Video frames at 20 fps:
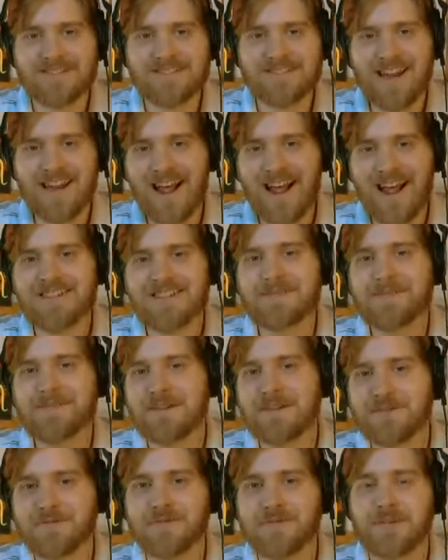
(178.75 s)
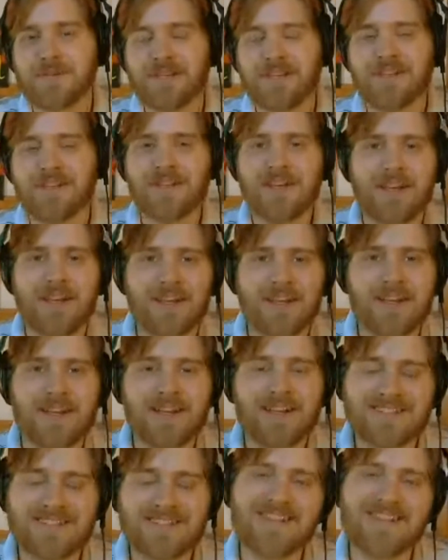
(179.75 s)
It's not as special for me,
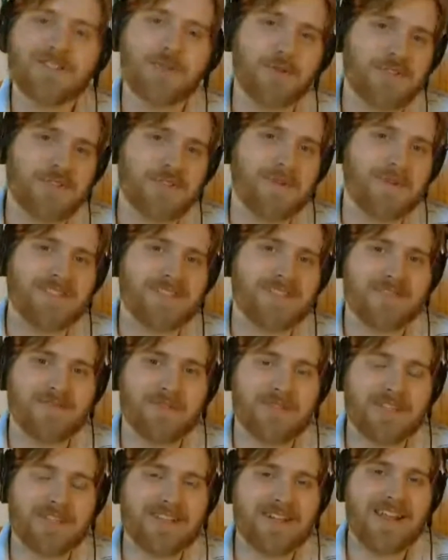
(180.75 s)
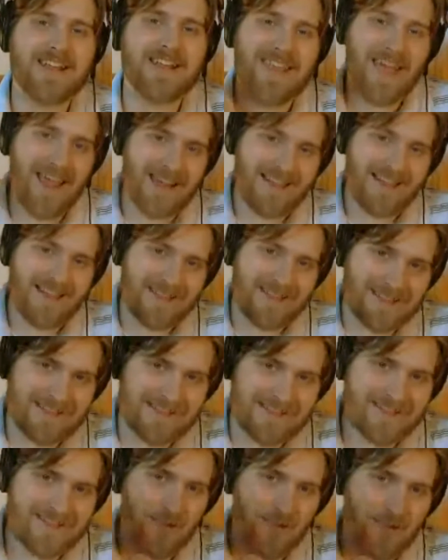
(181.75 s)
because I torture myself with it, and that
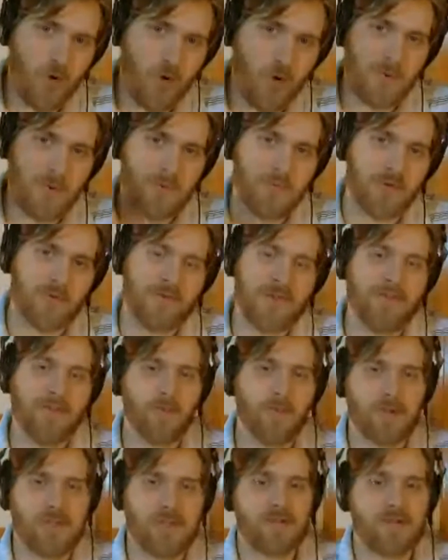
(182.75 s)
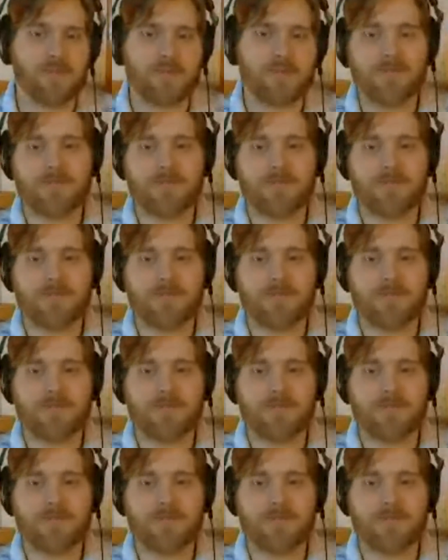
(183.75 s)
is the horrible movie of the week